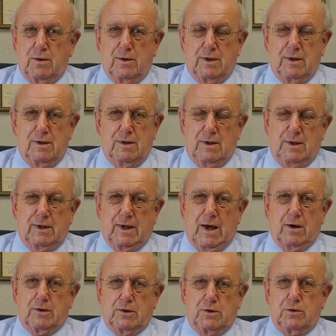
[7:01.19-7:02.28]
or an
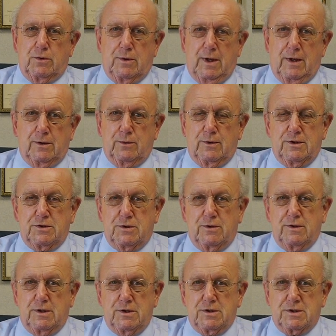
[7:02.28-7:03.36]
accountant to handle it, so
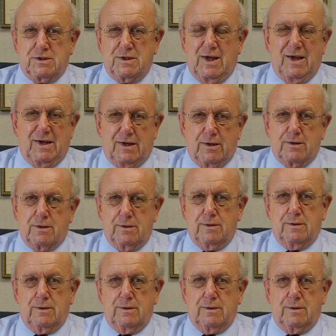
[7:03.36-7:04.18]
they just ate it.